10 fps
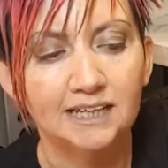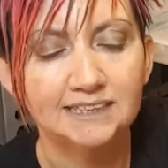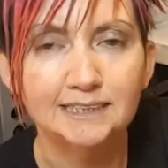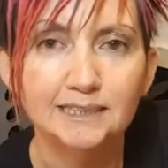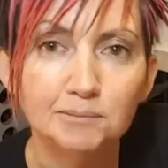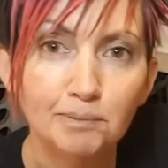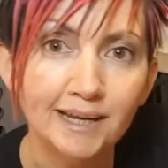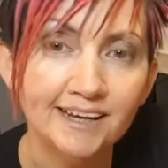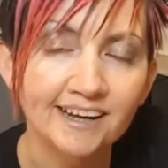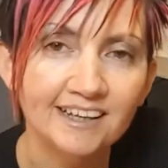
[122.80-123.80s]
split
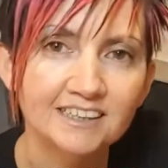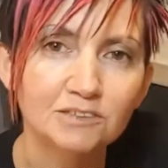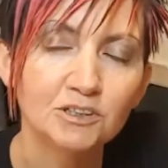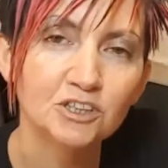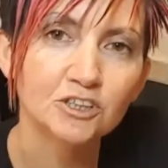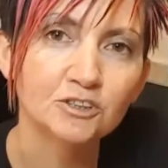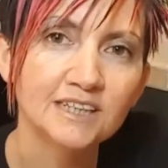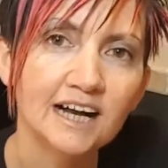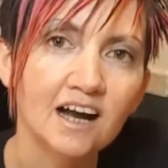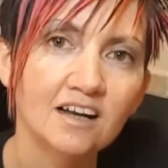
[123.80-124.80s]
in it, so we couldn't use
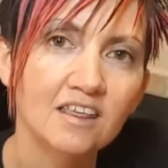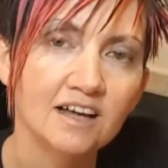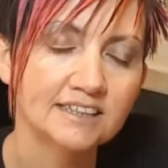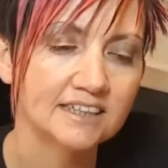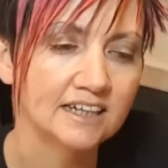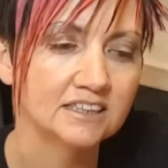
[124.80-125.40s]
that colour that day.